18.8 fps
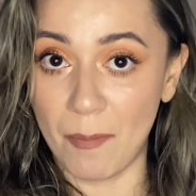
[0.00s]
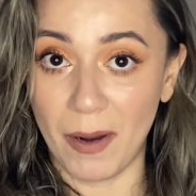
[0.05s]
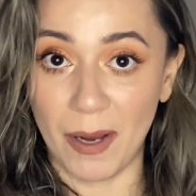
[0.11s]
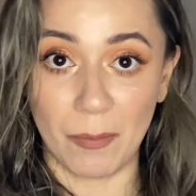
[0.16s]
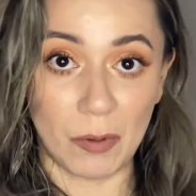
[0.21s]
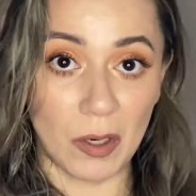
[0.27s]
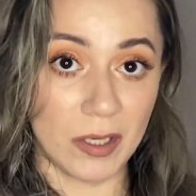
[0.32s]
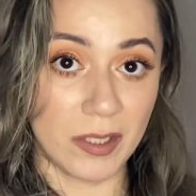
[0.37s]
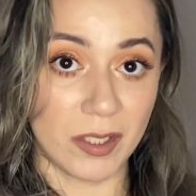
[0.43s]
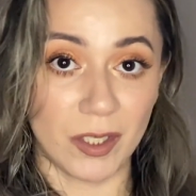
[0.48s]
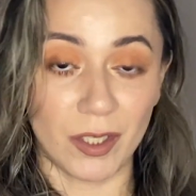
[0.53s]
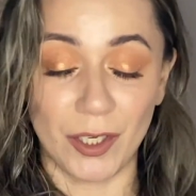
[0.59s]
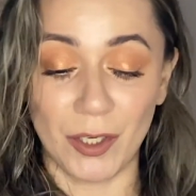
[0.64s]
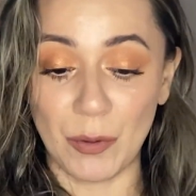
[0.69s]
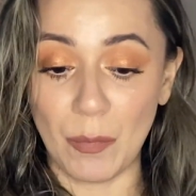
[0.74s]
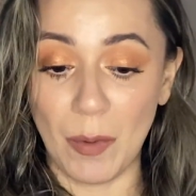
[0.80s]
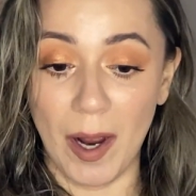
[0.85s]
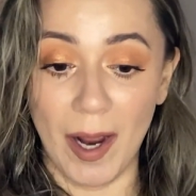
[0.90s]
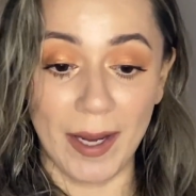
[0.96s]
my
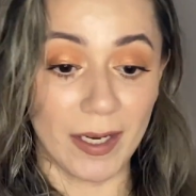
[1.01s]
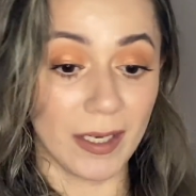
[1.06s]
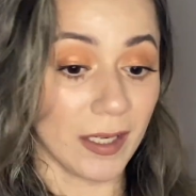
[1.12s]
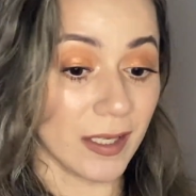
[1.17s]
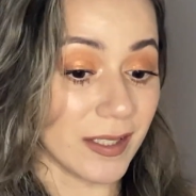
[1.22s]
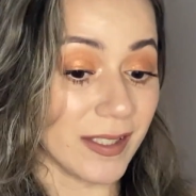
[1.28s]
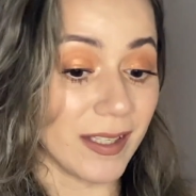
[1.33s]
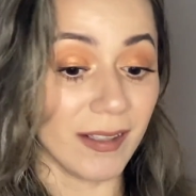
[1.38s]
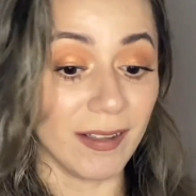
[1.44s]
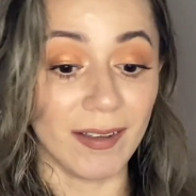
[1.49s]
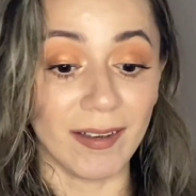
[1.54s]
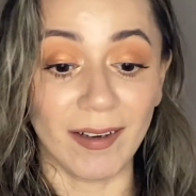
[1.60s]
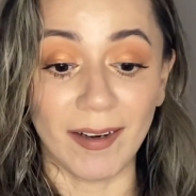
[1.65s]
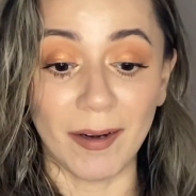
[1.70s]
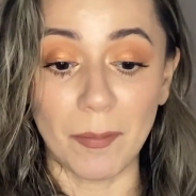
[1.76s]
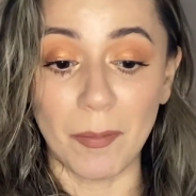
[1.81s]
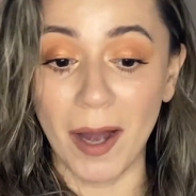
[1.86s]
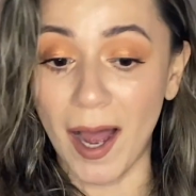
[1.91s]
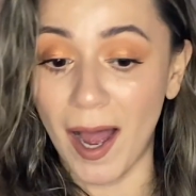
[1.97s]
bronzer, my
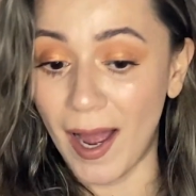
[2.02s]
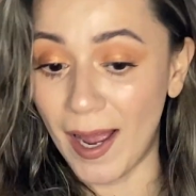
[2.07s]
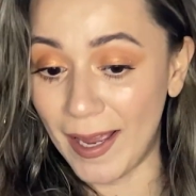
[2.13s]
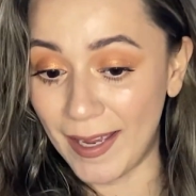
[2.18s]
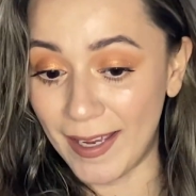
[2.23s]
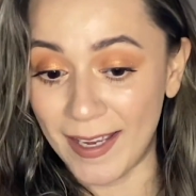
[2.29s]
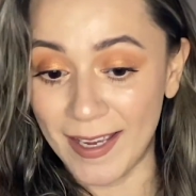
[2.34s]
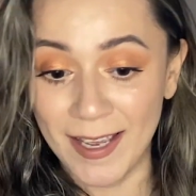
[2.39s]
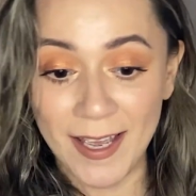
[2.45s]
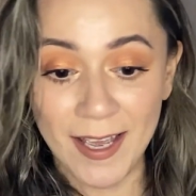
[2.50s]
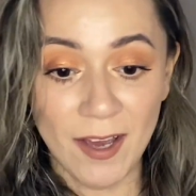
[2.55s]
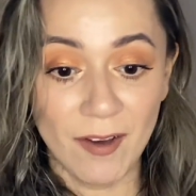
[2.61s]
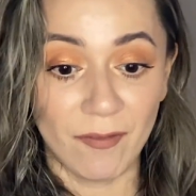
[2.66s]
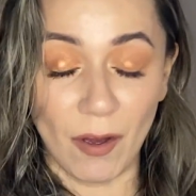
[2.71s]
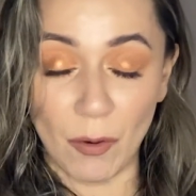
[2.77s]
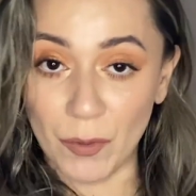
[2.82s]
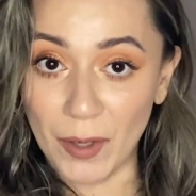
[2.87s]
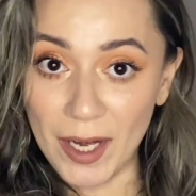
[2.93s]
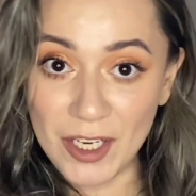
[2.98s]
concealer, my
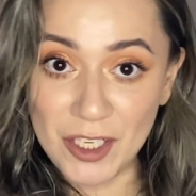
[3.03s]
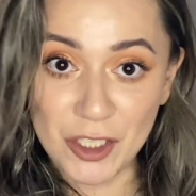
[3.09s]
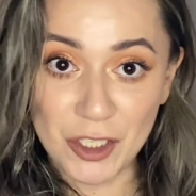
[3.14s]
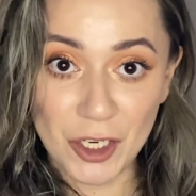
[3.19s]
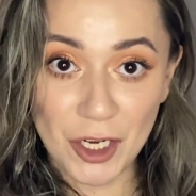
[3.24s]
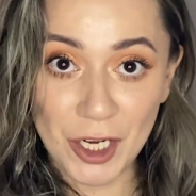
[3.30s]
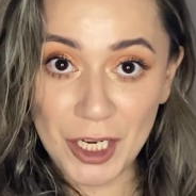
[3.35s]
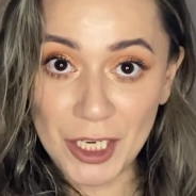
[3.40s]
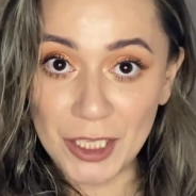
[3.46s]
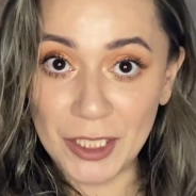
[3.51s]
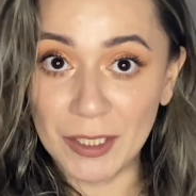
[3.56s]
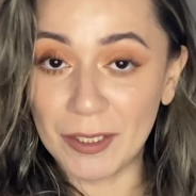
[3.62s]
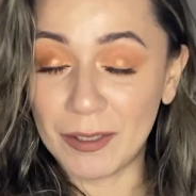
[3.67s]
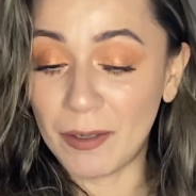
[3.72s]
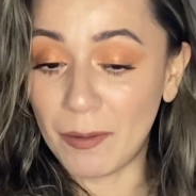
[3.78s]
foundation,